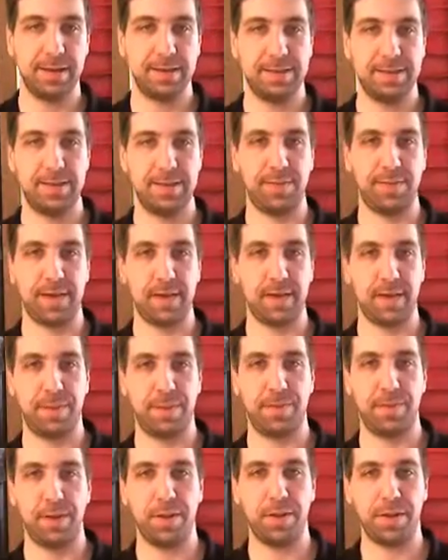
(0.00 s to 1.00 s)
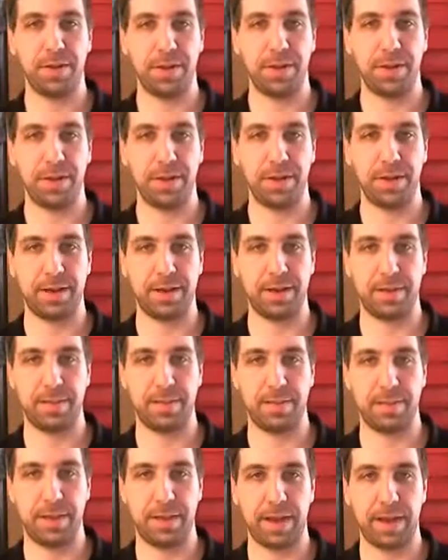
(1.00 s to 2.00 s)
See if I can upload an
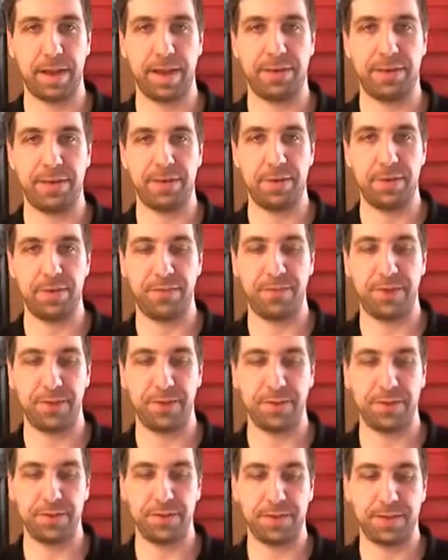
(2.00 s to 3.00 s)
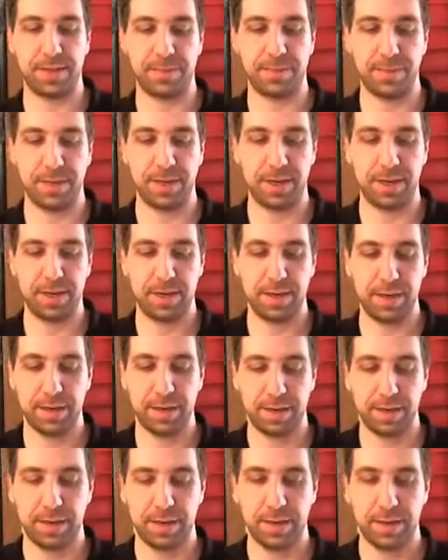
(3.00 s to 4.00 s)
iPhone video or something.
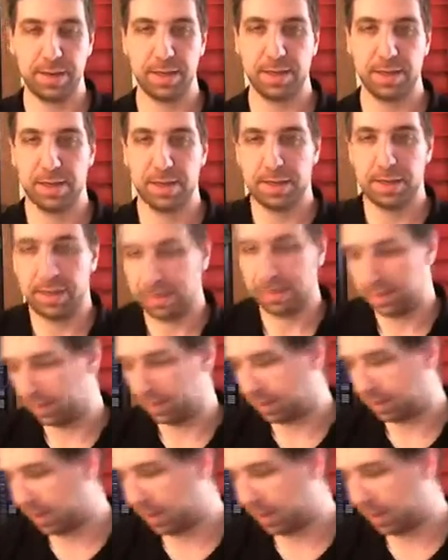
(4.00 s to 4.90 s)
And we'll